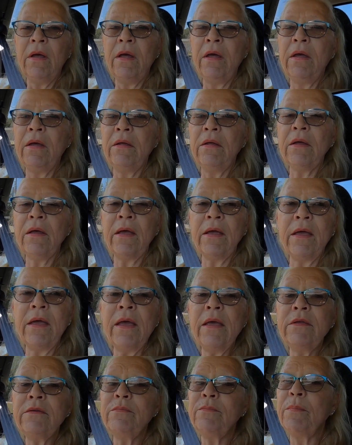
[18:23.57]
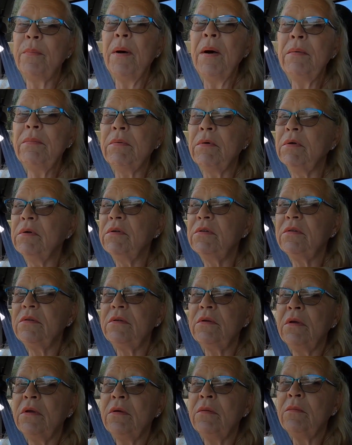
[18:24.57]
at, I guess, Bubba's.
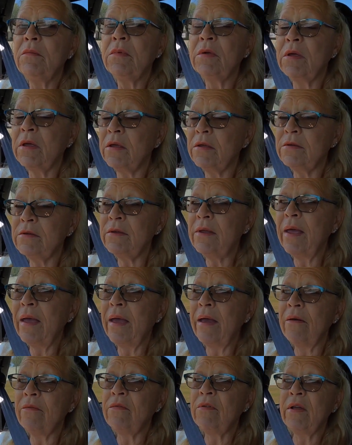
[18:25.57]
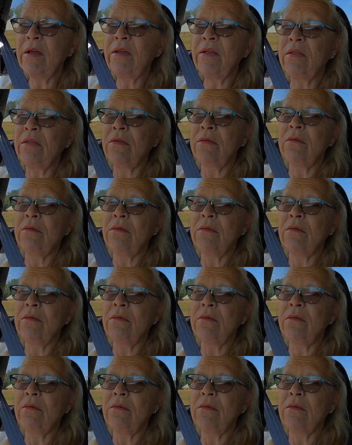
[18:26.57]
Because they have like